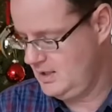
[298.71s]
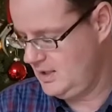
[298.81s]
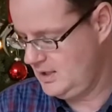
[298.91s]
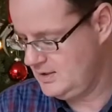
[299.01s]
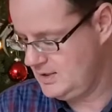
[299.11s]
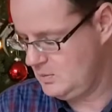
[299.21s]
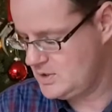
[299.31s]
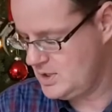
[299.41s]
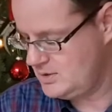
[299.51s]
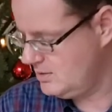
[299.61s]
and
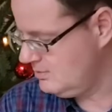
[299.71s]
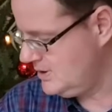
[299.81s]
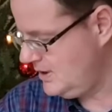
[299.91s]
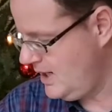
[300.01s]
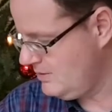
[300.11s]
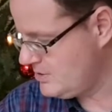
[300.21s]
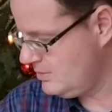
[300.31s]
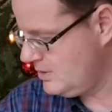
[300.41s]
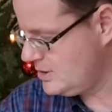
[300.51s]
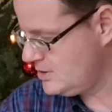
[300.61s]
which I don't really have so
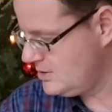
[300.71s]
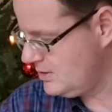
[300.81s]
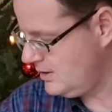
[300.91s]
much.